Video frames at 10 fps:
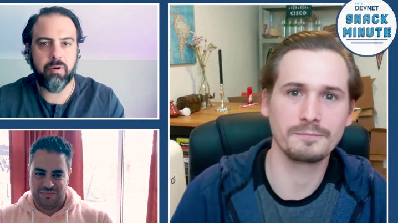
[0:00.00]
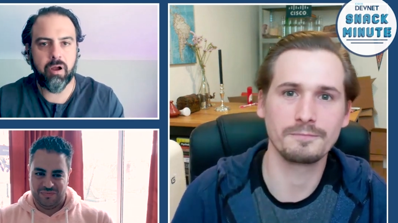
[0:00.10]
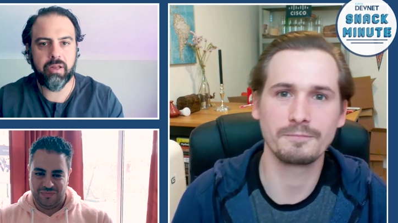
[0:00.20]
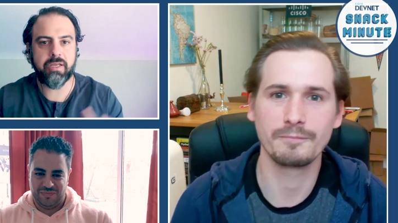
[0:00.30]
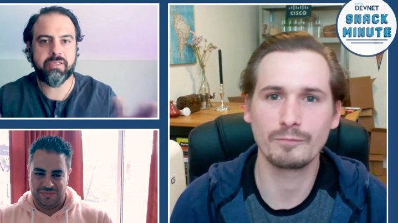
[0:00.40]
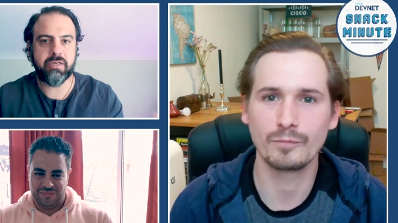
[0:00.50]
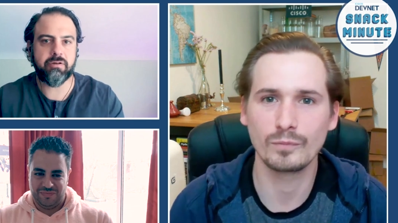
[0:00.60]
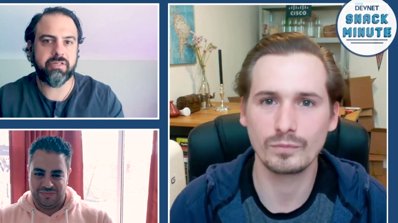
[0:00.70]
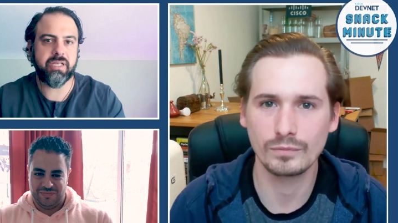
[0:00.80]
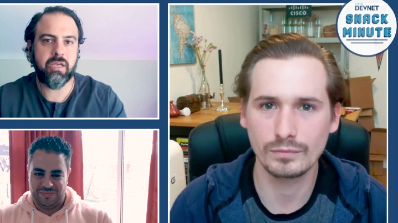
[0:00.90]
Speaker 1: our audience
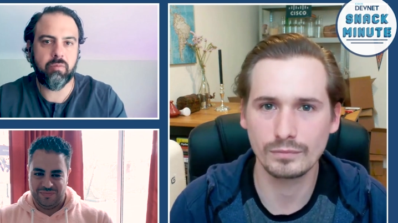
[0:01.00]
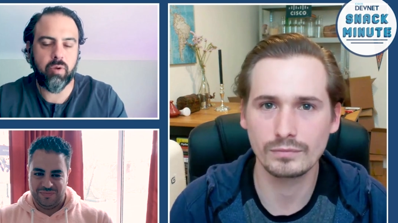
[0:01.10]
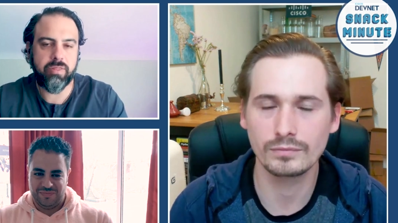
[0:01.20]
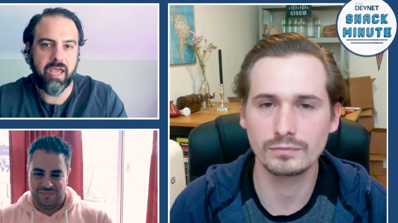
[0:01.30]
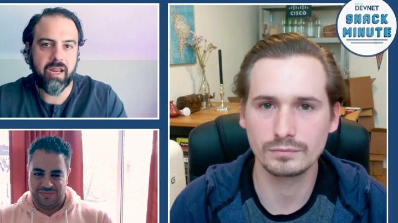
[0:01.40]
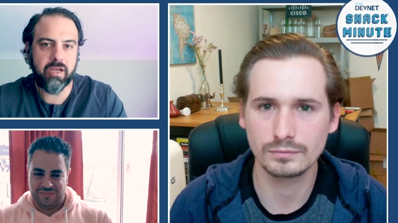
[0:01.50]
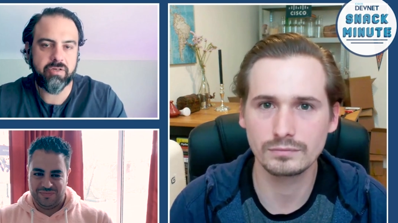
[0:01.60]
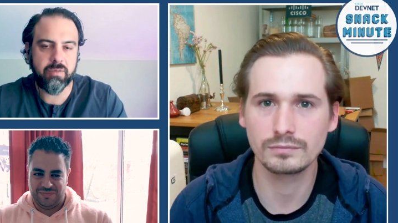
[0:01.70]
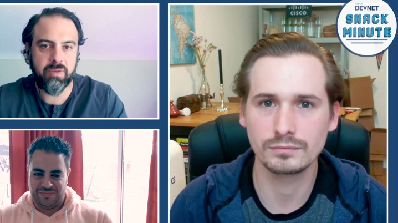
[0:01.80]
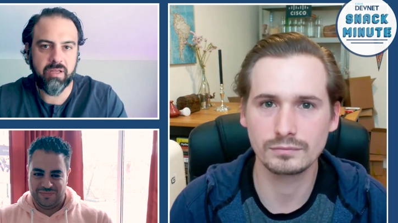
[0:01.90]
understand what that
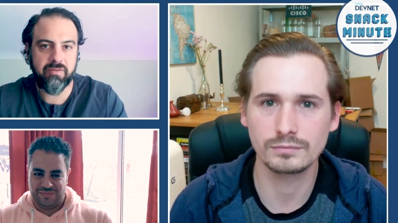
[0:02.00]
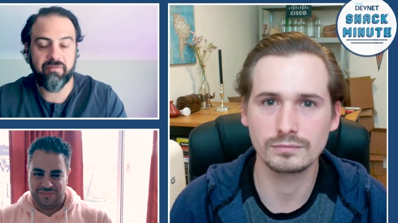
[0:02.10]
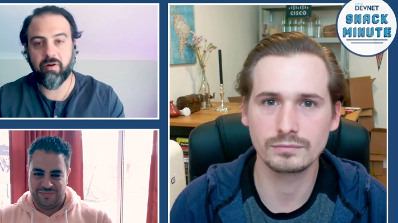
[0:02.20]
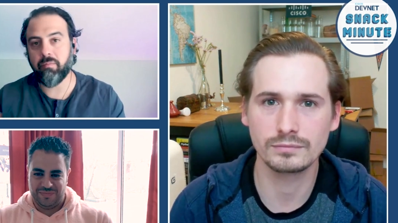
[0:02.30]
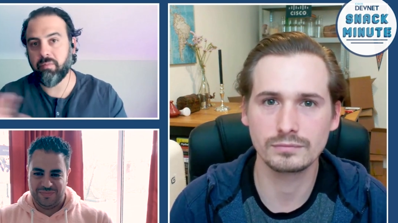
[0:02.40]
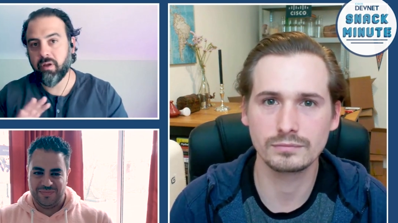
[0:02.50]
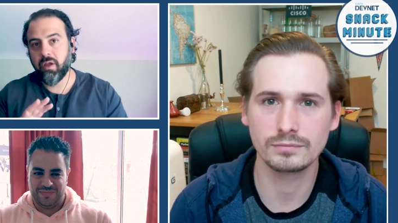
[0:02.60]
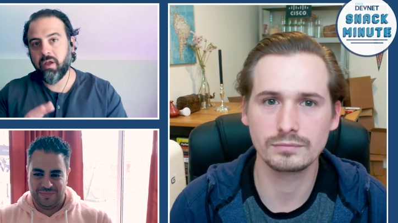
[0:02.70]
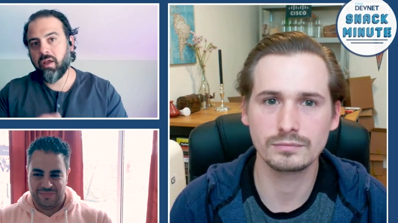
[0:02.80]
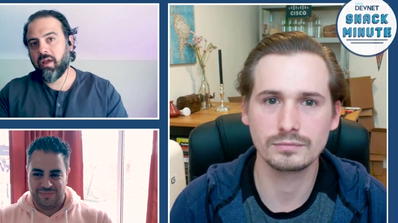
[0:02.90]
actually means from
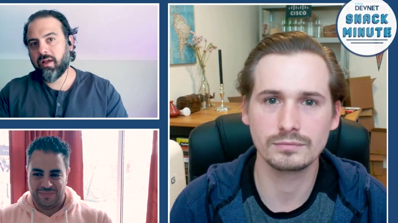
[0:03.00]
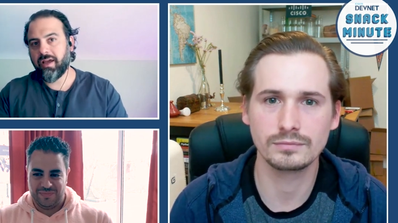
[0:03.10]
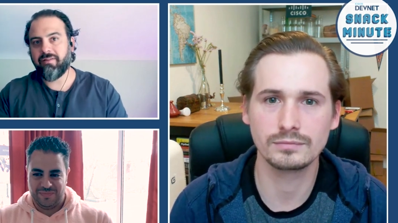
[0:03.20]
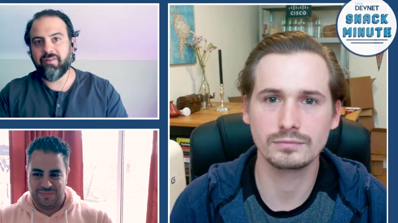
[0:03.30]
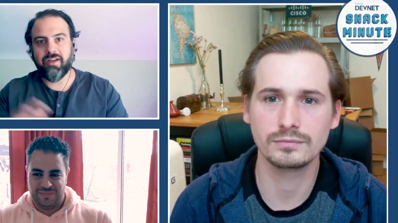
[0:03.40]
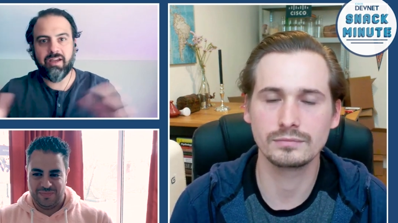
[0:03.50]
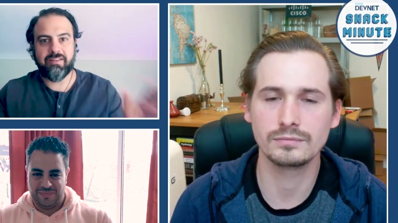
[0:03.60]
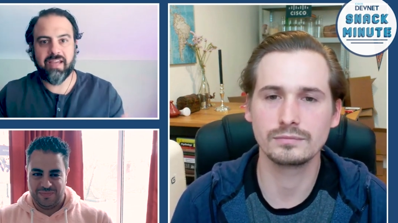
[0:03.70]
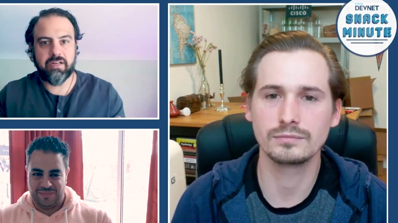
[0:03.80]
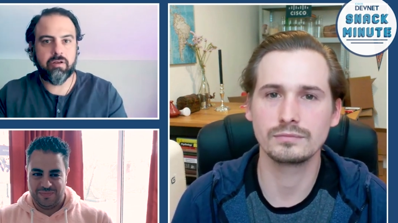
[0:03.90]
kind of a, a
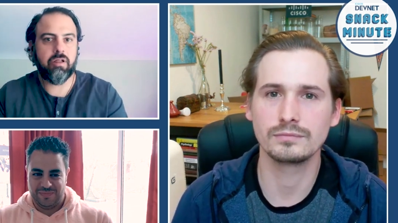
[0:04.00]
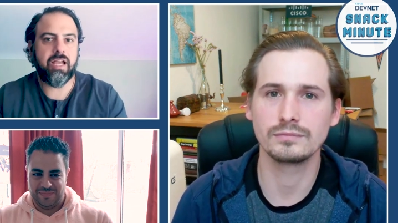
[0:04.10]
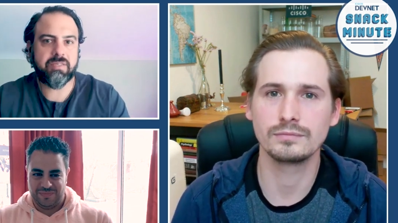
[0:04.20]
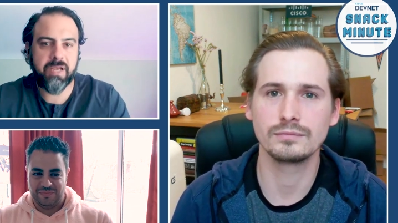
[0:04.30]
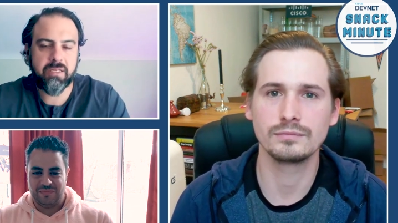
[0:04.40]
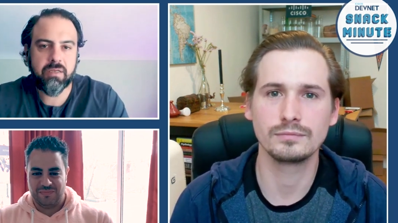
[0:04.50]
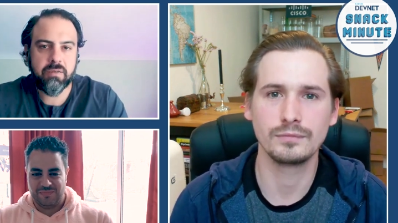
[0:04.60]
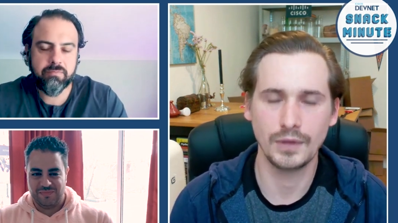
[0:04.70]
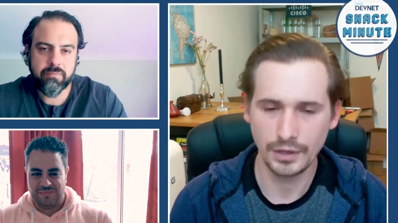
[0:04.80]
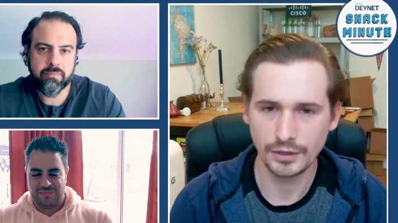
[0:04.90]
technical aspect?
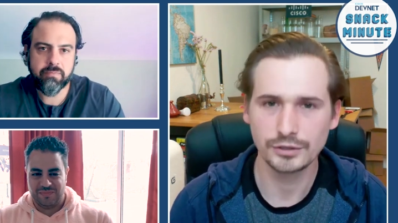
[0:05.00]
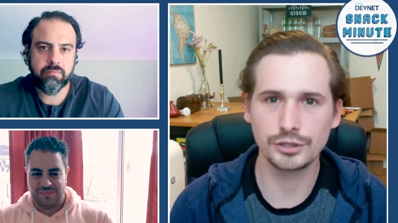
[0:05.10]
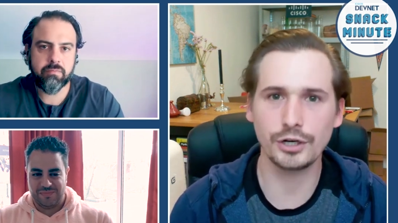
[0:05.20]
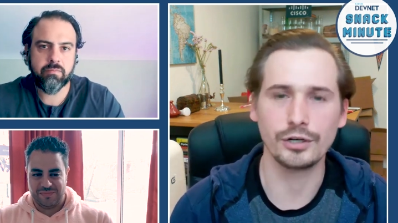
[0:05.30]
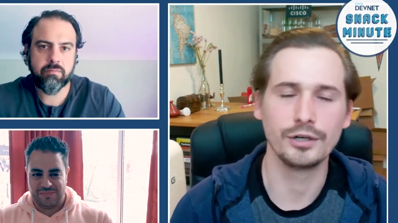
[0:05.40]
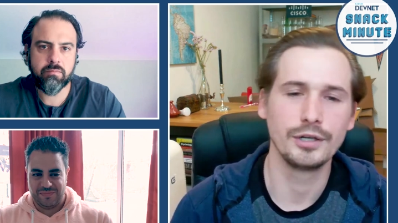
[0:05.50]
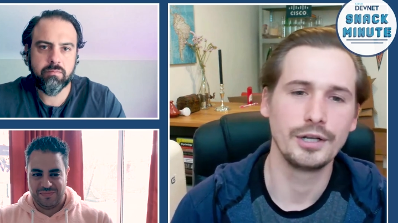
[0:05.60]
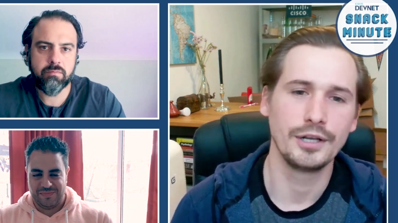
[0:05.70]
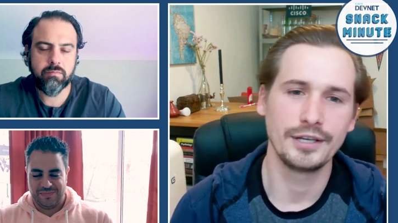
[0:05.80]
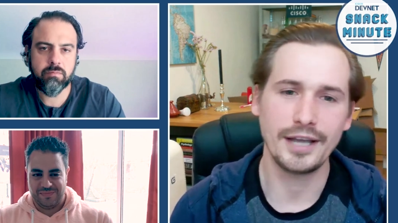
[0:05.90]
Speaker 2: Sure.
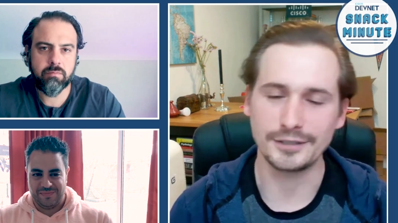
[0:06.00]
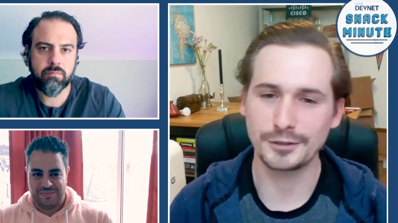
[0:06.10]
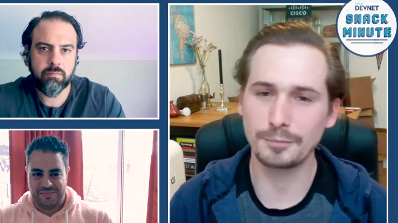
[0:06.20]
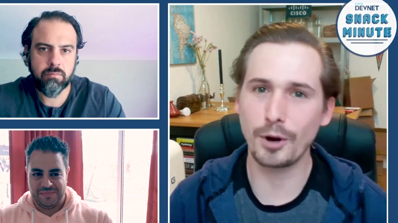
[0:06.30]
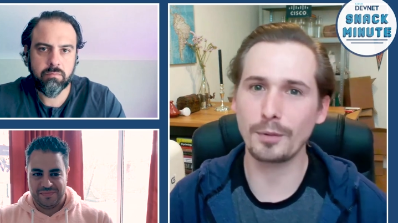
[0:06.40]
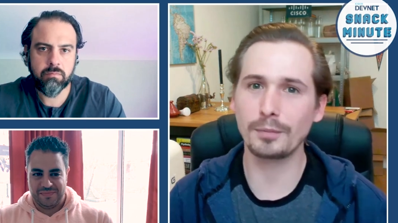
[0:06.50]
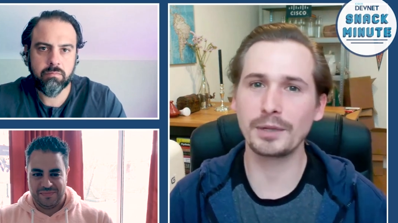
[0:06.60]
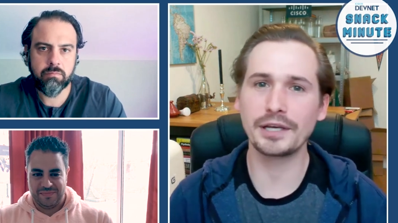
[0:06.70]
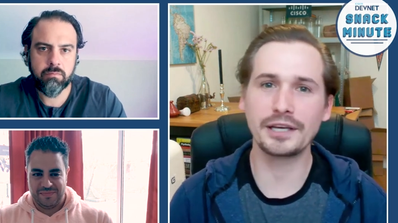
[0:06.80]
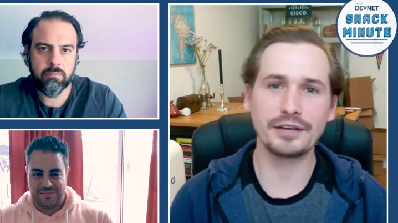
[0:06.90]
Yeah, so
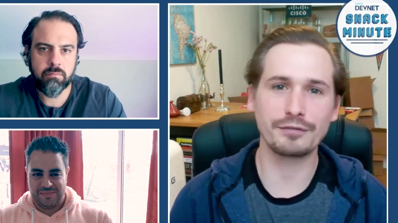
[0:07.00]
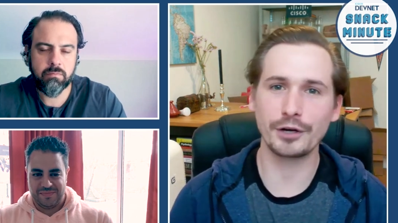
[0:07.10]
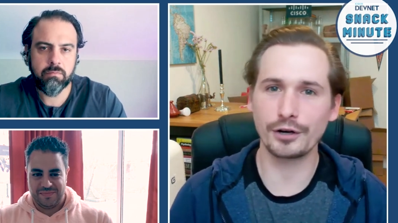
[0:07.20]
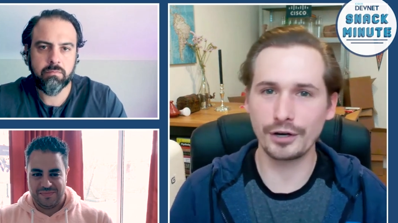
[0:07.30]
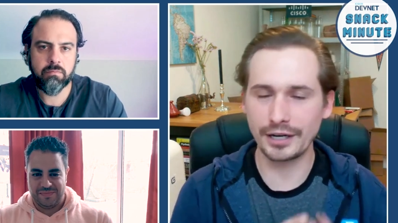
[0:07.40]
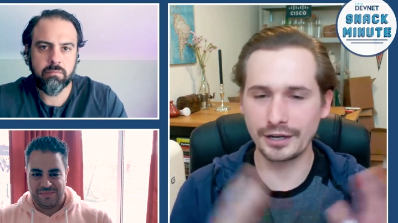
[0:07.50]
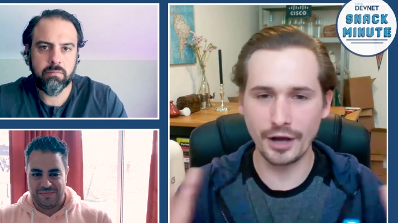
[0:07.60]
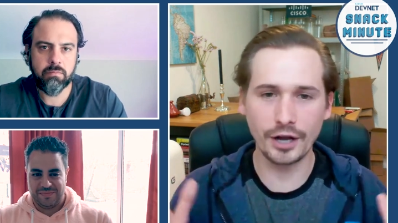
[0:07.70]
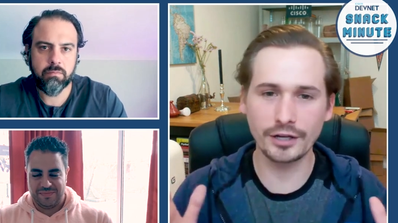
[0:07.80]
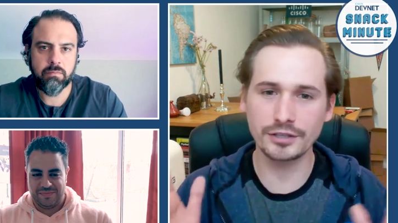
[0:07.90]
probably if you're in an
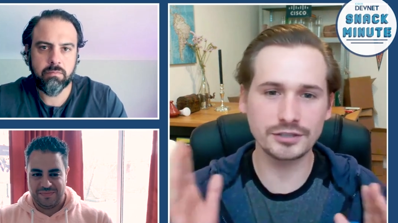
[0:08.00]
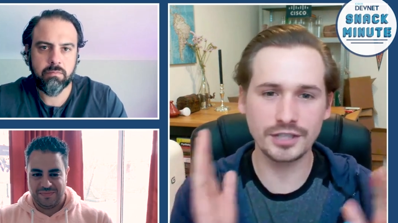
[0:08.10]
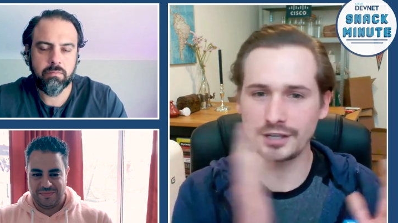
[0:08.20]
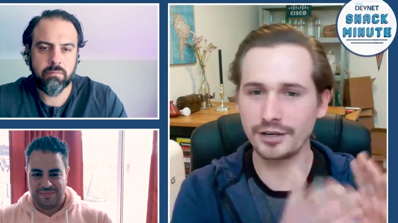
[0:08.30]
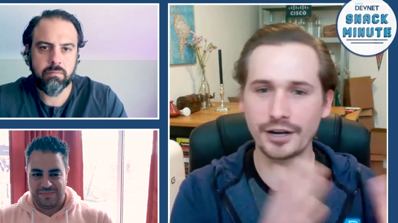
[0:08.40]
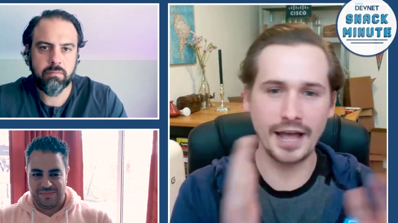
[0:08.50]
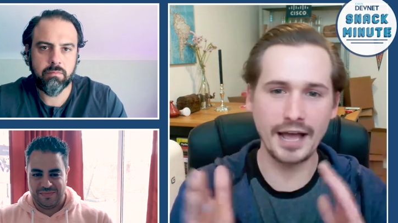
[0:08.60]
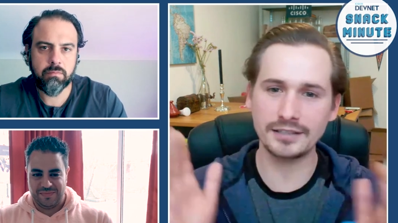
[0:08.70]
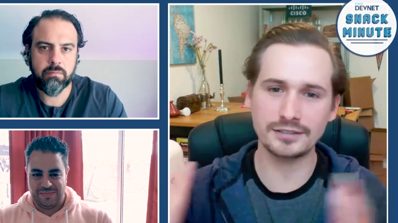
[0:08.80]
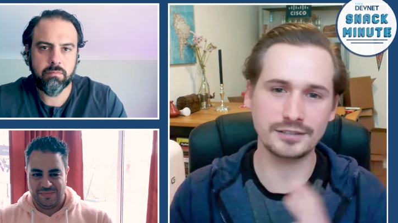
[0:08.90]
audience and you're going to
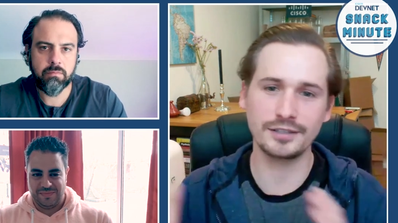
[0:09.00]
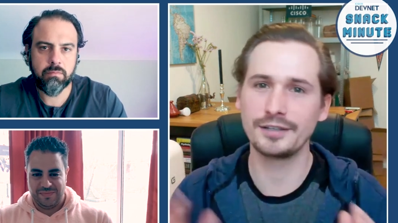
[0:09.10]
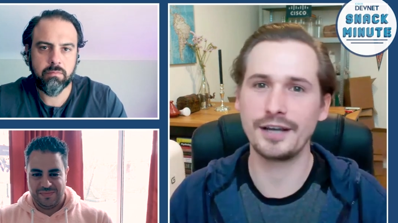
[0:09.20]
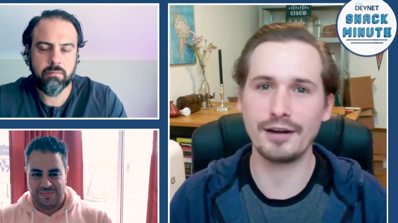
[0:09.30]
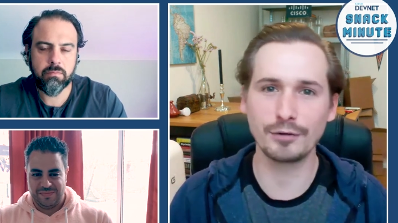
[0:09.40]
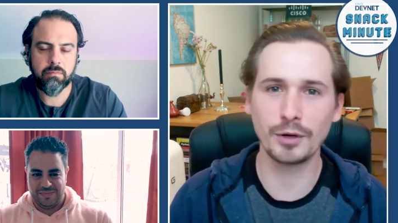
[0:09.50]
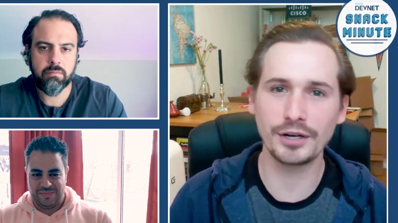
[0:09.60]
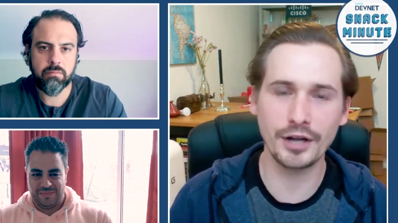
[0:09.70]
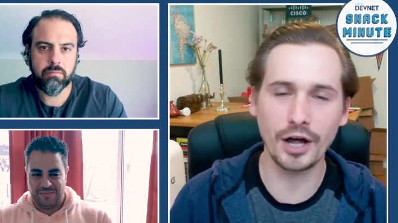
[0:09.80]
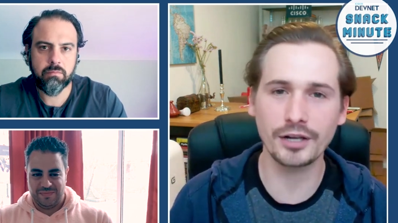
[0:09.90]
ask everyone
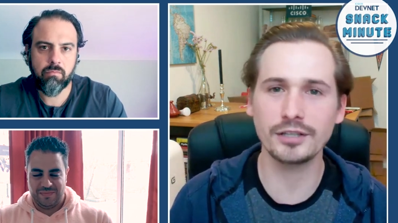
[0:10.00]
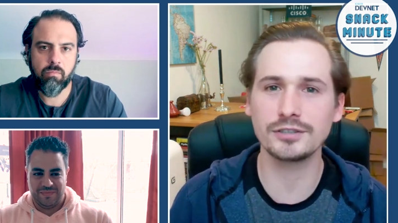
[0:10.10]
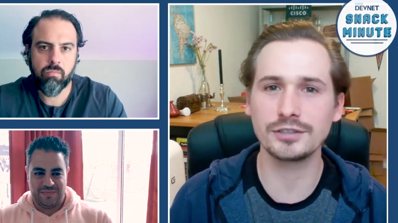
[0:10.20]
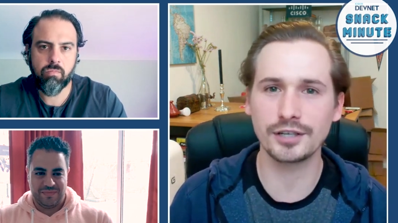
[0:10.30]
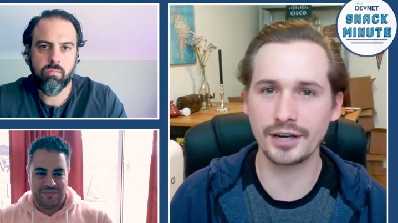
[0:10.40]
in the audience, you're